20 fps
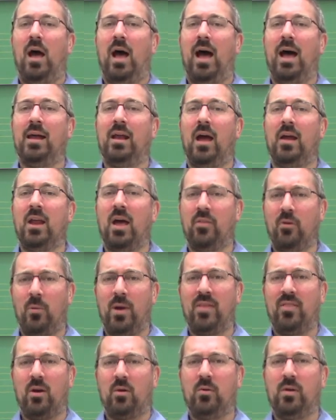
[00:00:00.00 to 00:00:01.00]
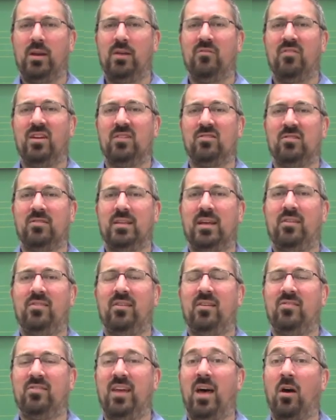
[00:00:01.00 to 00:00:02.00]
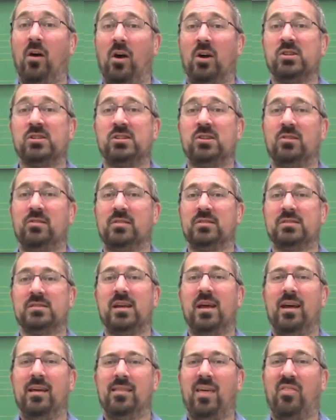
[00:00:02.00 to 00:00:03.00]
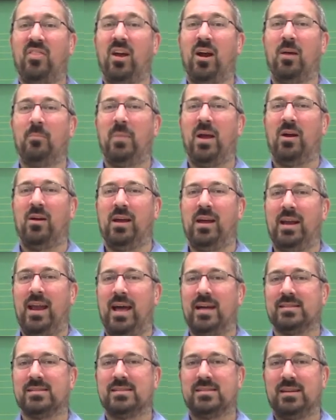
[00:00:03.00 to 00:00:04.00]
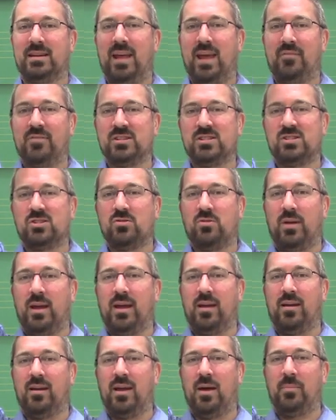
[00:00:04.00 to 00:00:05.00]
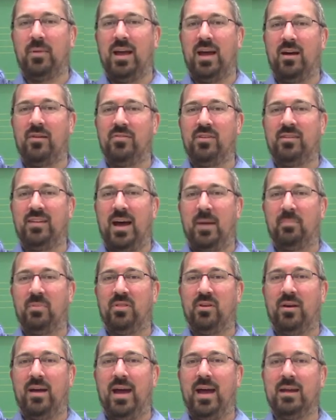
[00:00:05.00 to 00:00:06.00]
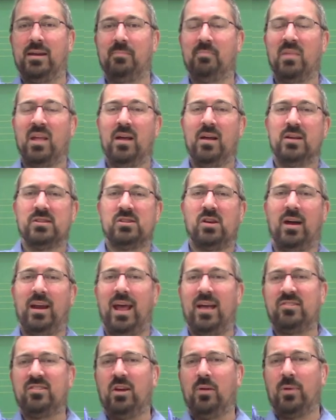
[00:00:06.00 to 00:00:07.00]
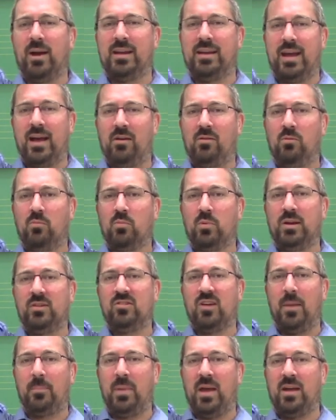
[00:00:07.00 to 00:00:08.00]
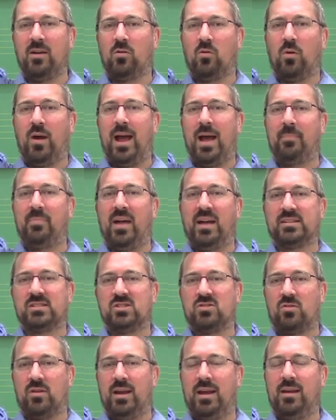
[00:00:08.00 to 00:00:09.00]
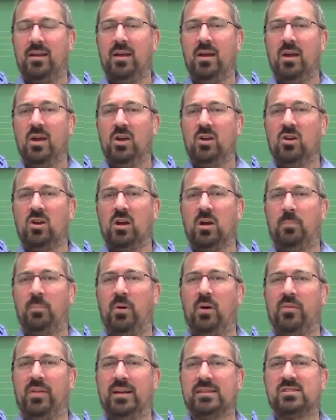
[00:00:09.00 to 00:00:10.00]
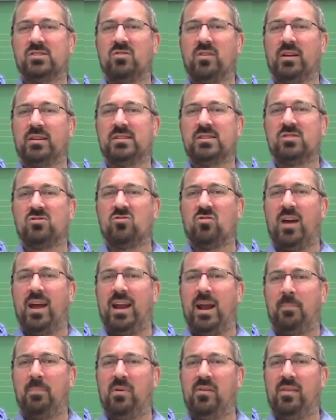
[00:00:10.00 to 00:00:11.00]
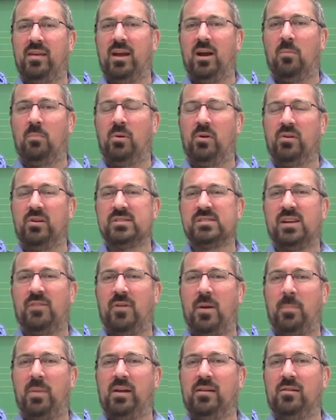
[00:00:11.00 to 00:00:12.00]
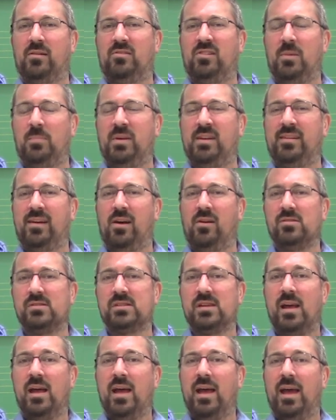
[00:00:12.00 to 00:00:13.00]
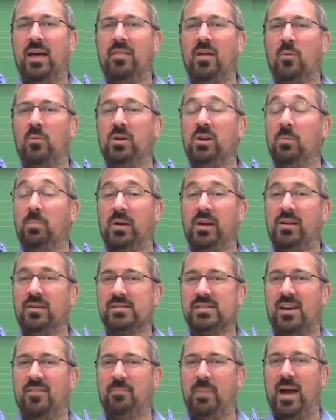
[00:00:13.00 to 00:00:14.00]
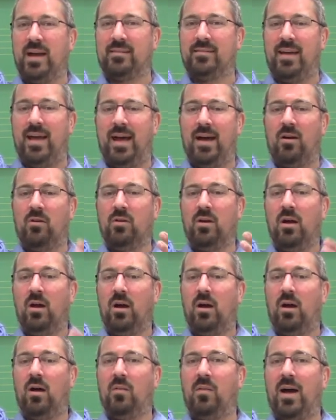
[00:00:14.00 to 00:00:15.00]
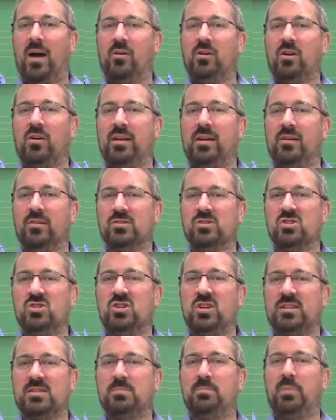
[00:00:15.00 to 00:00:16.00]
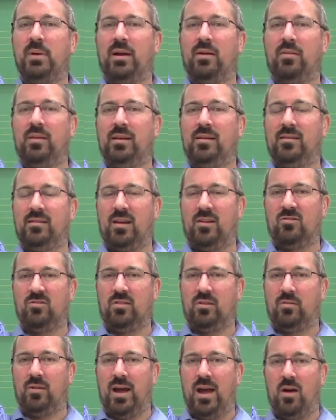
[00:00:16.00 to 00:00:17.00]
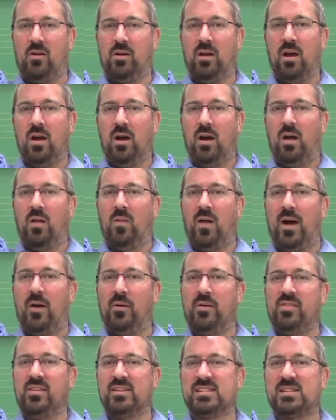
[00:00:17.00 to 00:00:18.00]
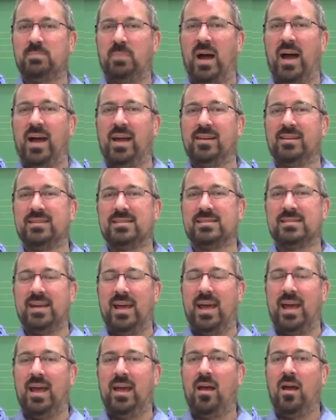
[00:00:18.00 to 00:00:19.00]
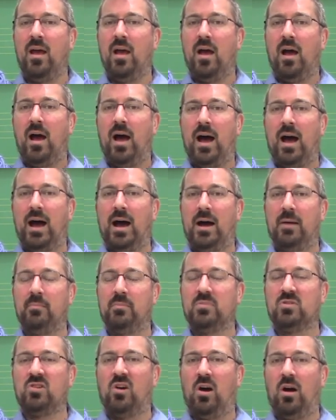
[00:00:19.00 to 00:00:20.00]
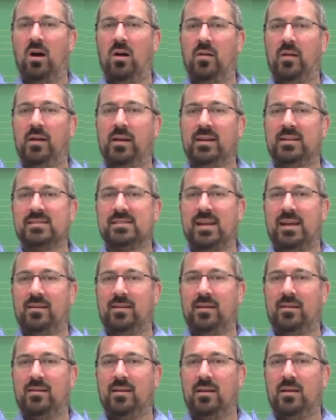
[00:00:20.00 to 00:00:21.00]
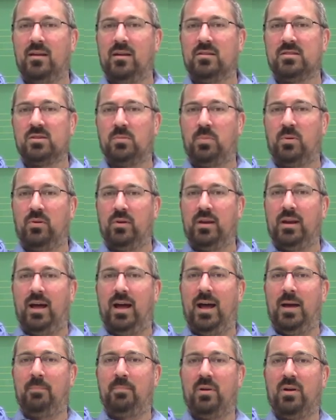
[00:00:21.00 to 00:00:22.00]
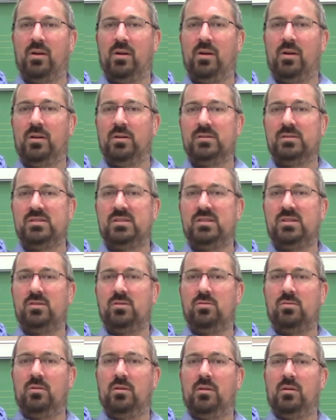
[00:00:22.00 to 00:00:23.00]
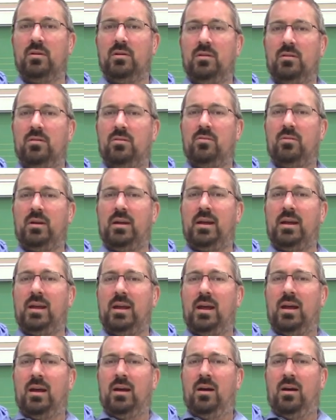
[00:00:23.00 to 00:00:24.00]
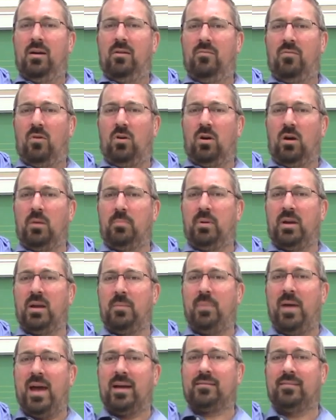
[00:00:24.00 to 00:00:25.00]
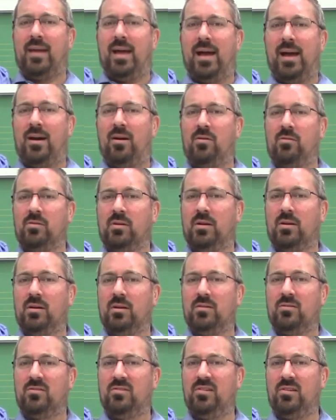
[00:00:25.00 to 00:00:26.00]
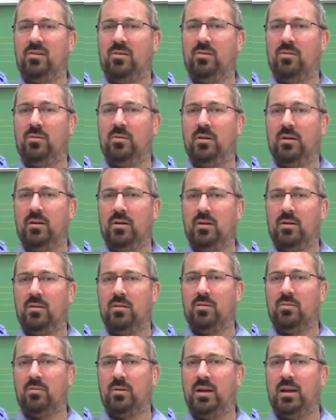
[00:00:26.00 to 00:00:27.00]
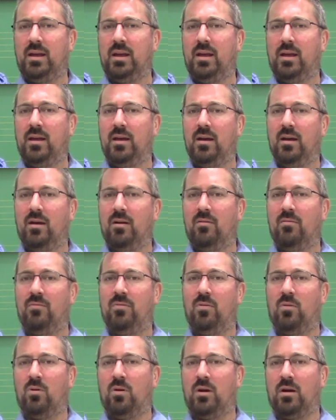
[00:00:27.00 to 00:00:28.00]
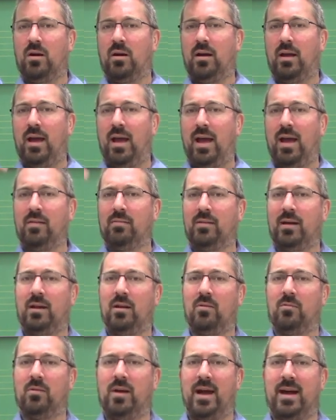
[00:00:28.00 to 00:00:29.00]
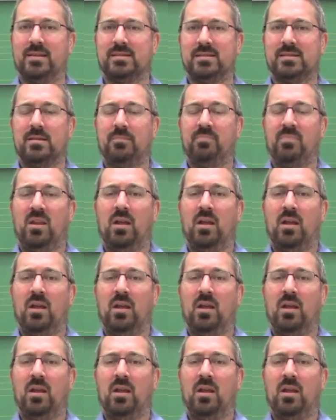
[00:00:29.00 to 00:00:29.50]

I another way that we envision this is tell our students that they are marionettes and have a string coming out of the top of their head. So I'd ask you right now, reach up and grab that string you're going to pull that string straight up into the air, pull yourself up onto your tippy toes, and then when you bring yourself back down, allow your heels just barely to touch the ground, allowing the spine to stay um, tall and extended. So pulling up, two, three, four, bring it back down, two, three, four, and let it rest.